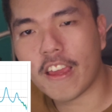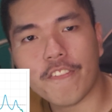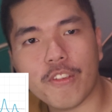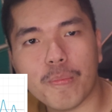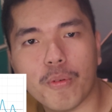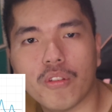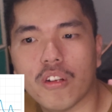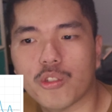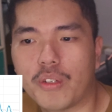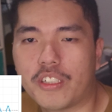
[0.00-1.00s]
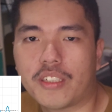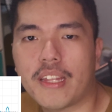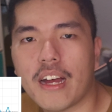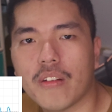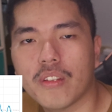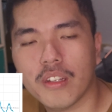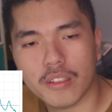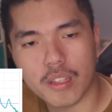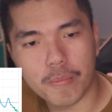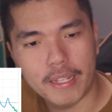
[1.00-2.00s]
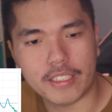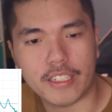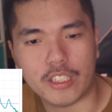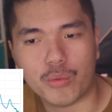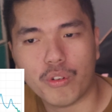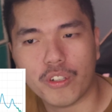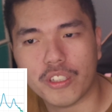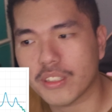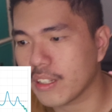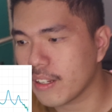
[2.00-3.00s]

If you put all switches down, the bass gets worse.